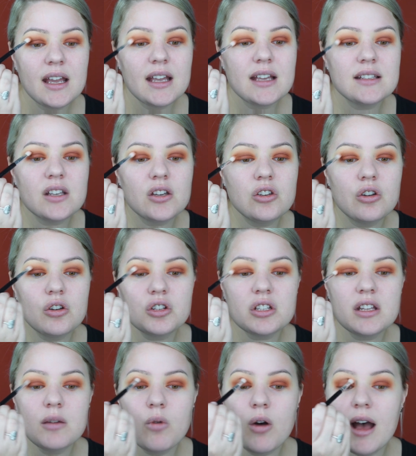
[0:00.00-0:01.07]
is
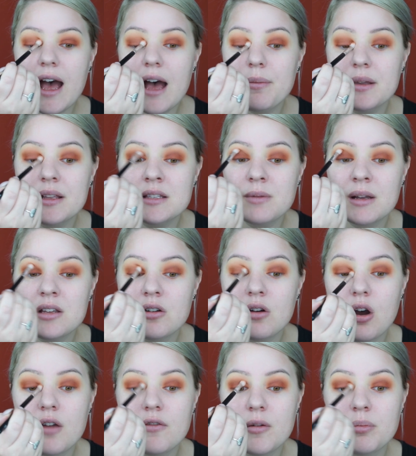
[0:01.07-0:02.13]
usually what happens when you
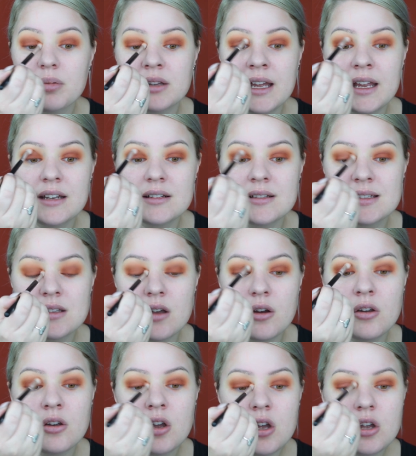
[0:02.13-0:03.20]
overblend.
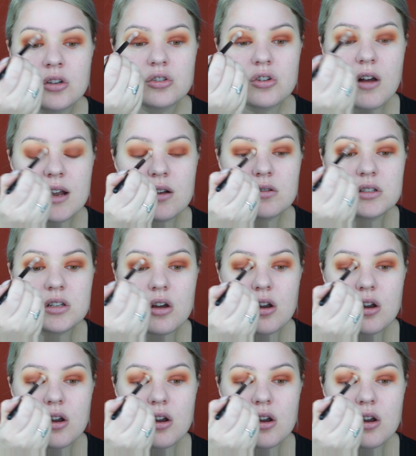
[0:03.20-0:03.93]
So try not to